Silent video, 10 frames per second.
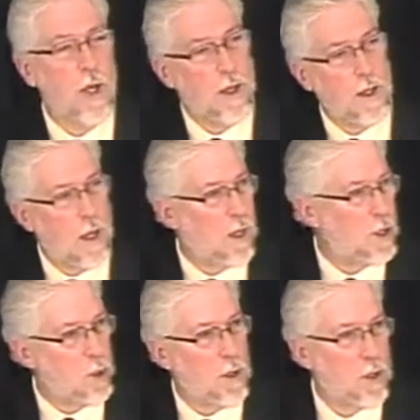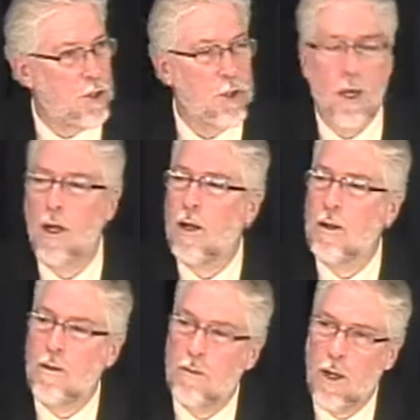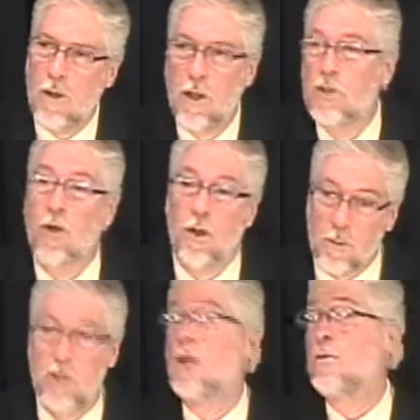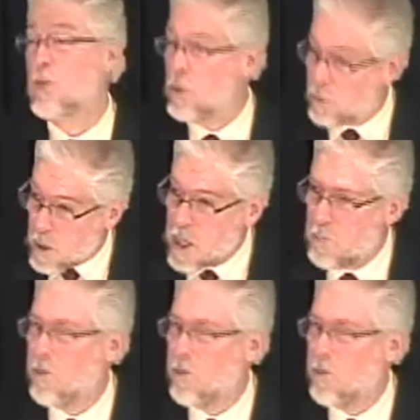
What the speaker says: and Jewish, they saw themselves as freedom